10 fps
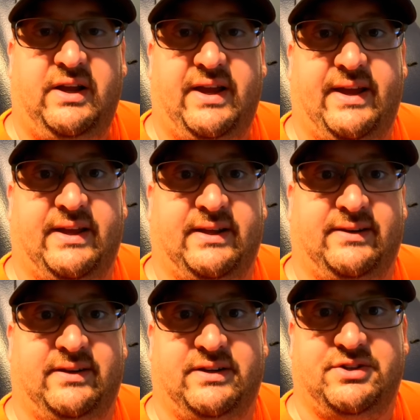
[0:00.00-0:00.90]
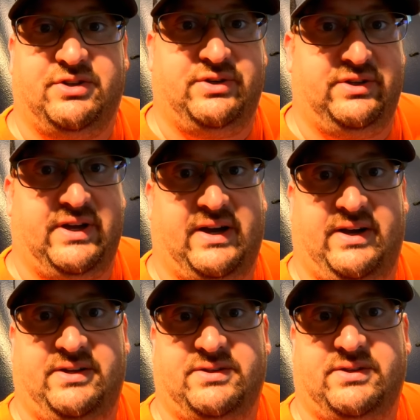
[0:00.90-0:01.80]
and show you
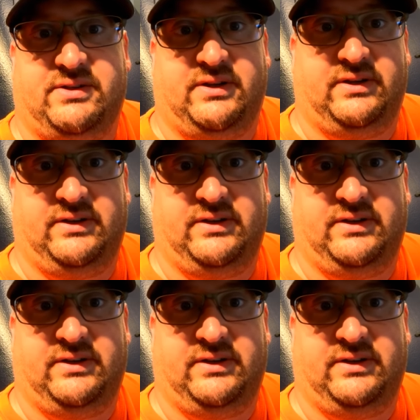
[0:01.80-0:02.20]
guys